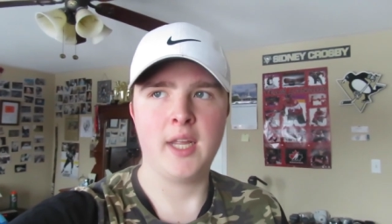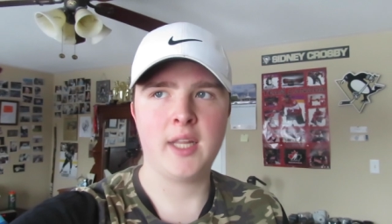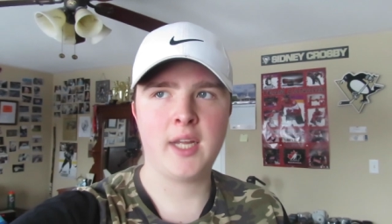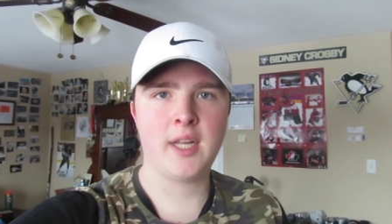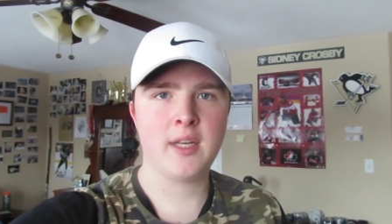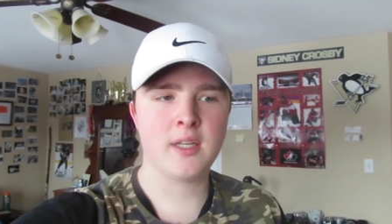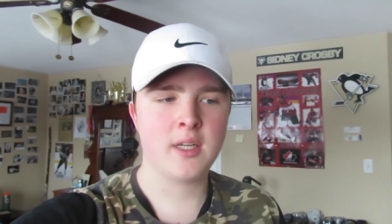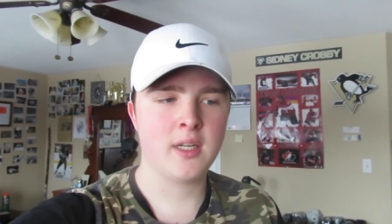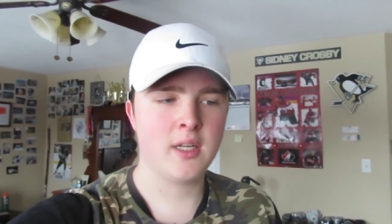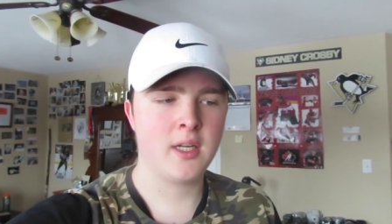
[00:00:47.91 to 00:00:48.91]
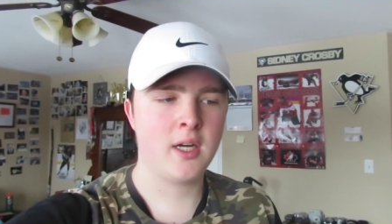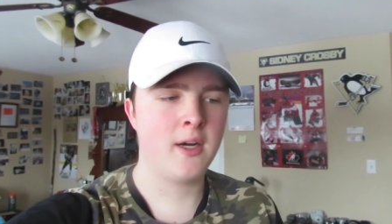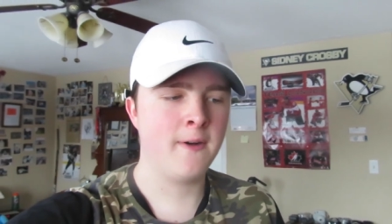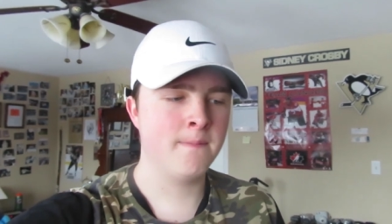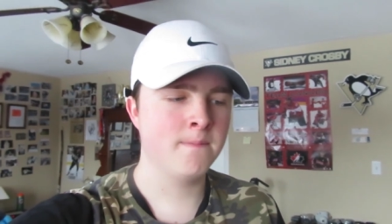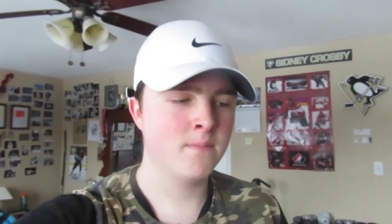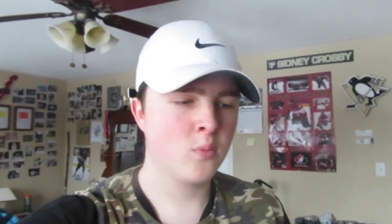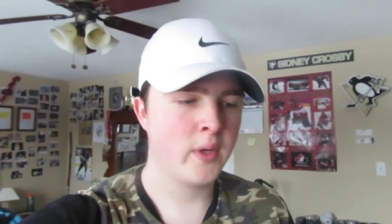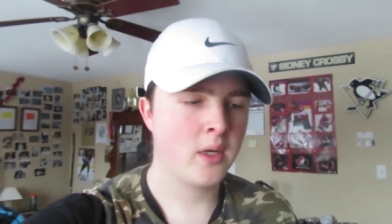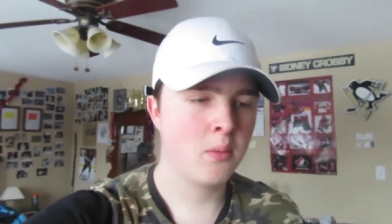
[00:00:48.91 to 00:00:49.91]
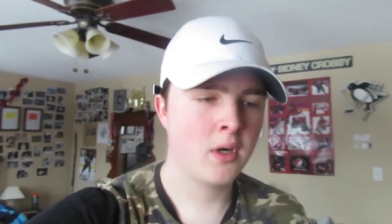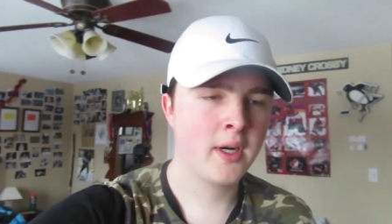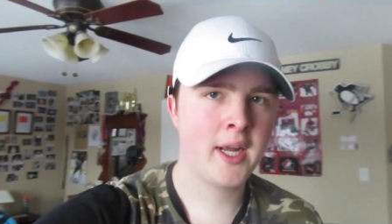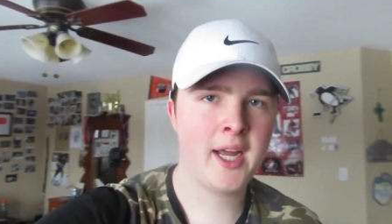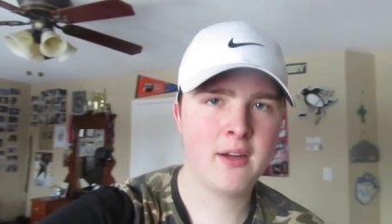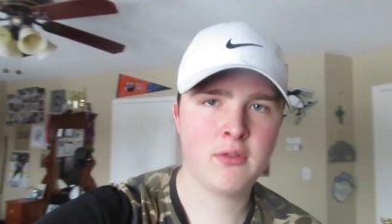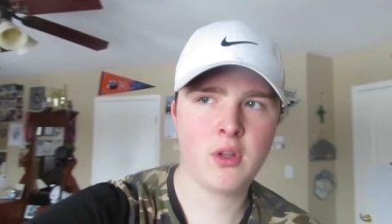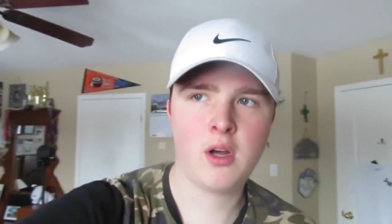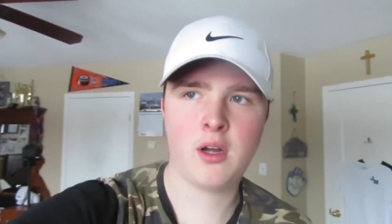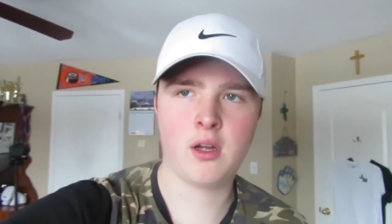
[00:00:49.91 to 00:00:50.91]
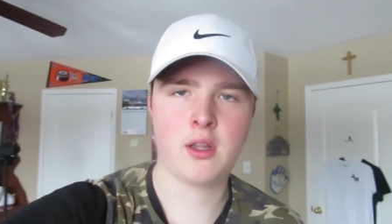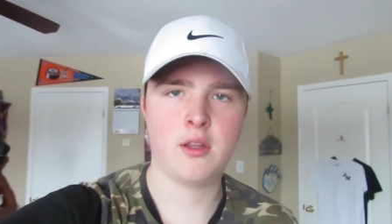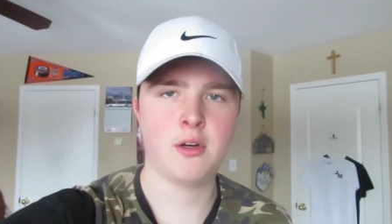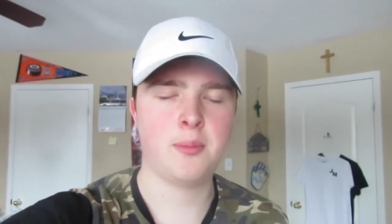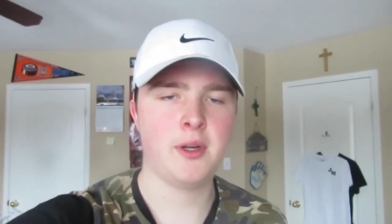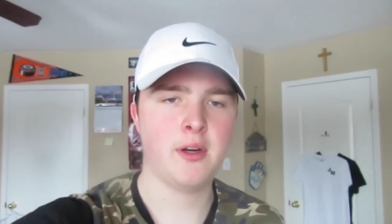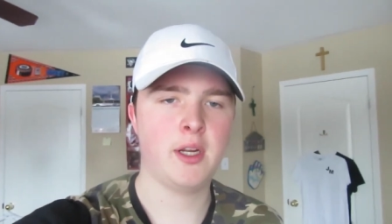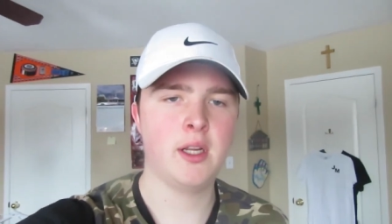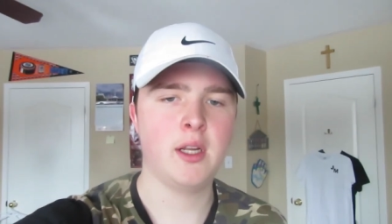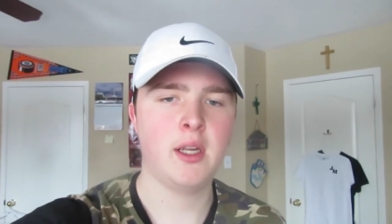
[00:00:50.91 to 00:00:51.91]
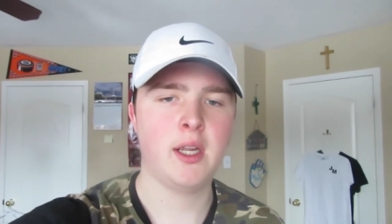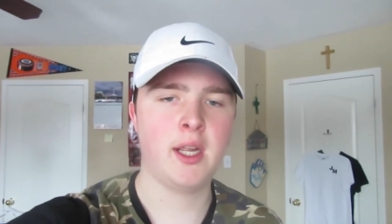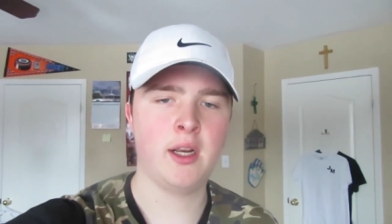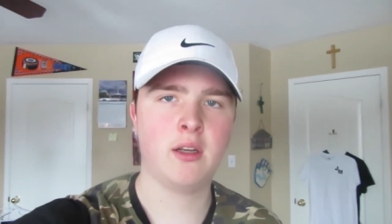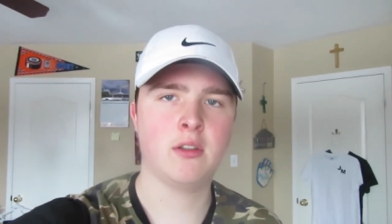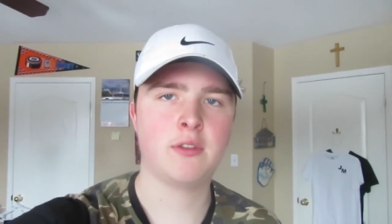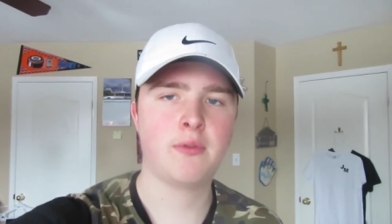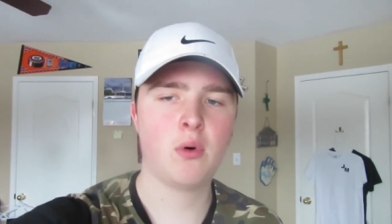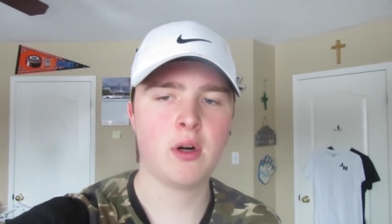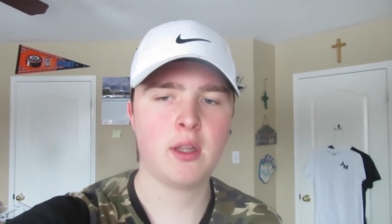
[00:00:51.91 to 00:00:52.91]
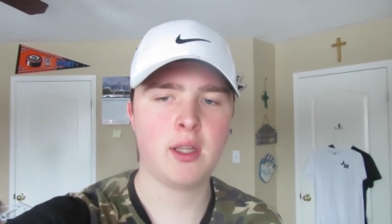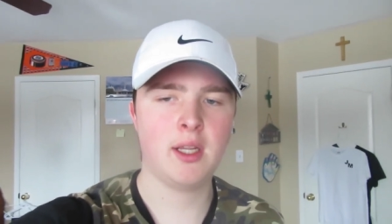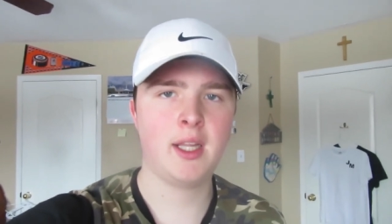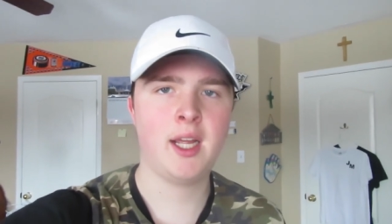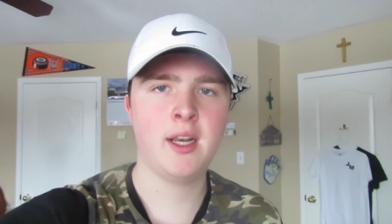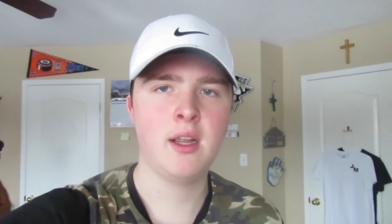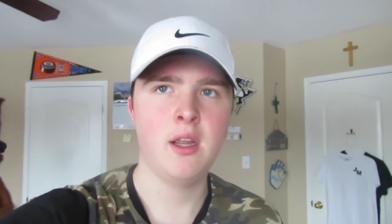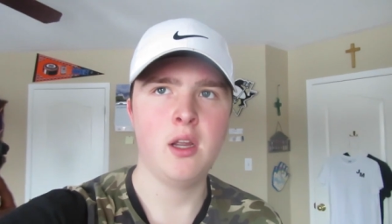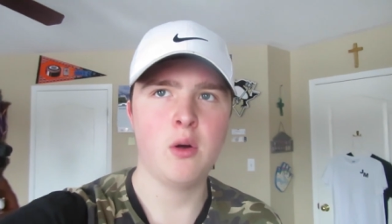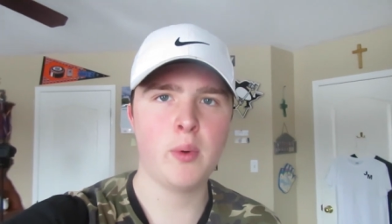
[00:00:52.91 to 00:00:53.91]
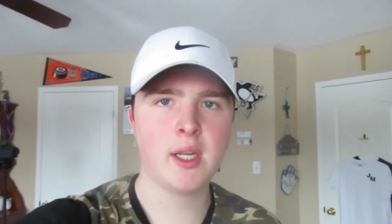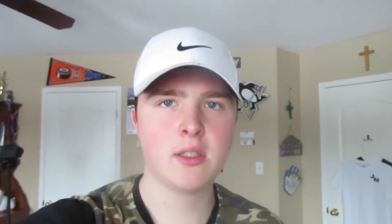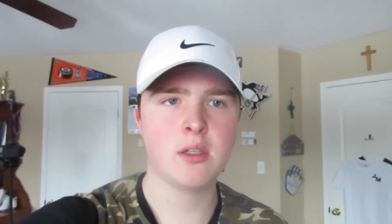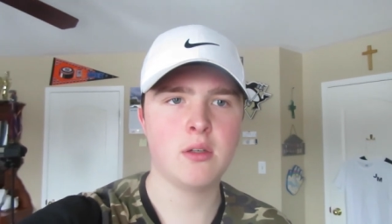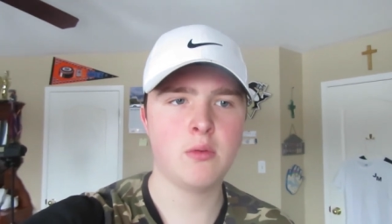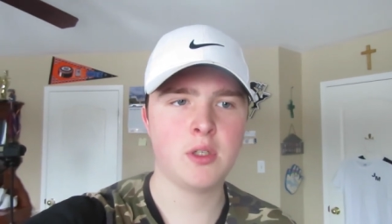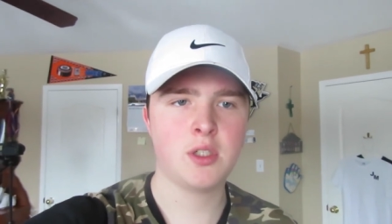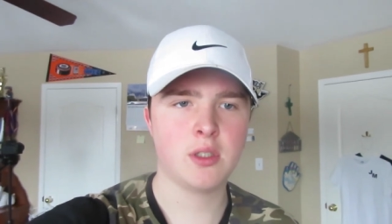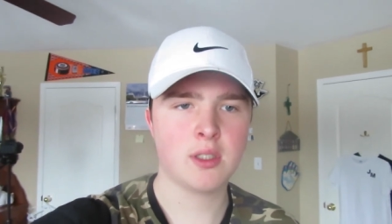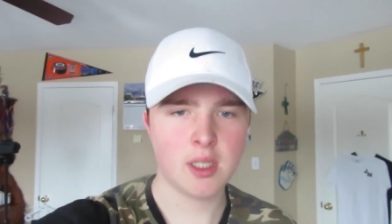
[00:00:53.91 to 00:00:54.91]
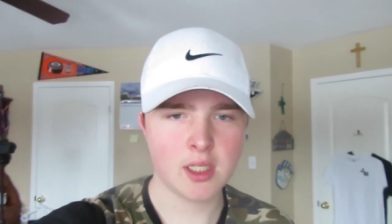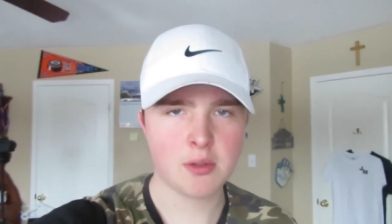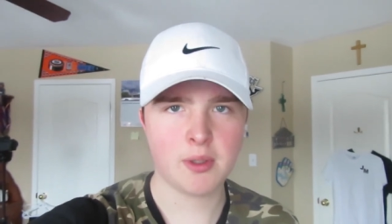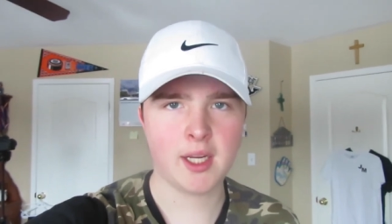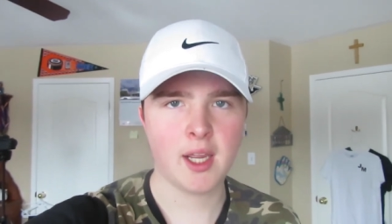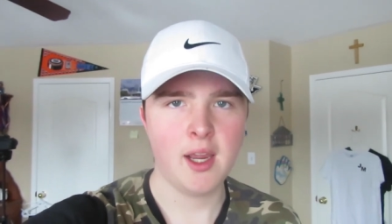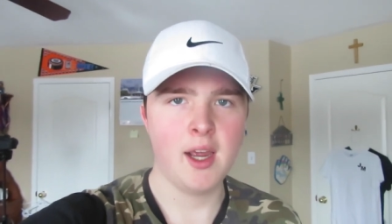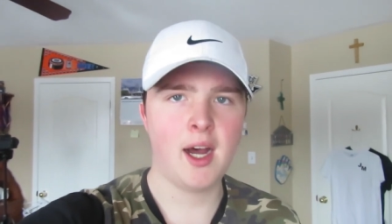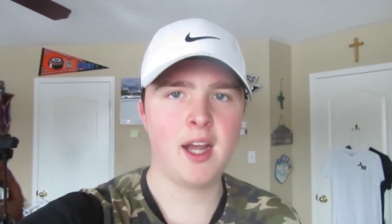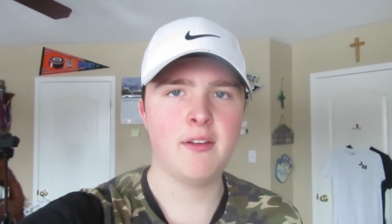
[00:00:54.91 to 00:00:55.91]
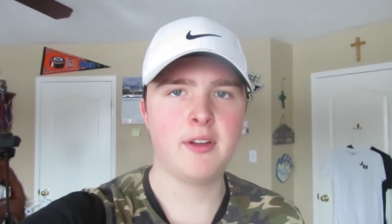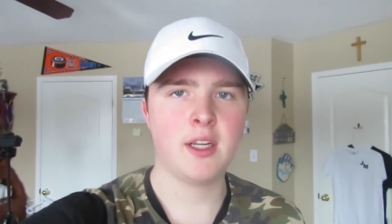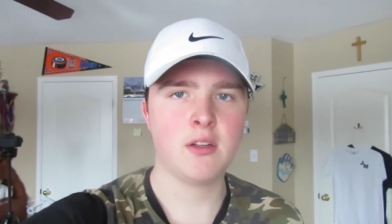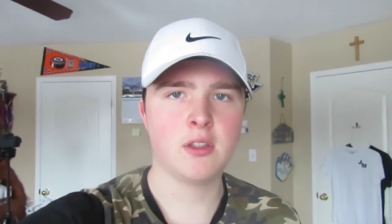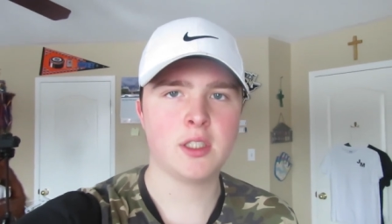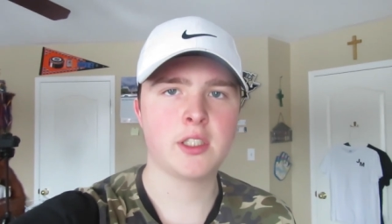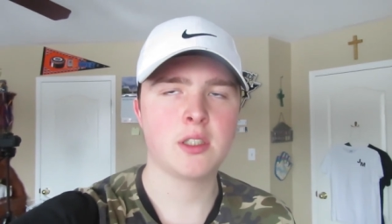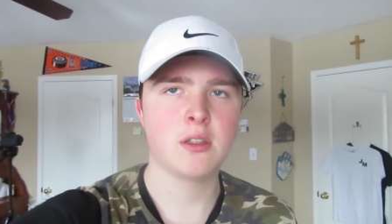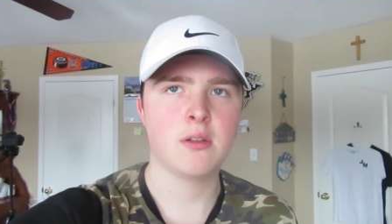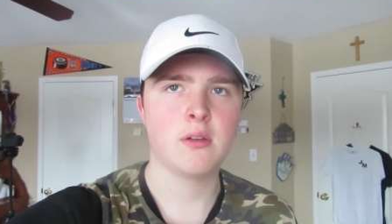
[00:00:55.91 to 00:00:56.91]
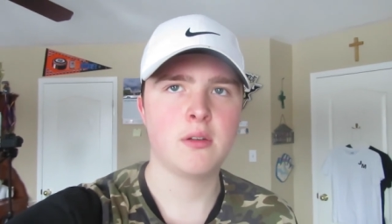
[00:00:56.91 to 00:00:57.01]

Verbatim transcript: and then um, week one I have law third period and English fourth, and then week two, which is this week, I have English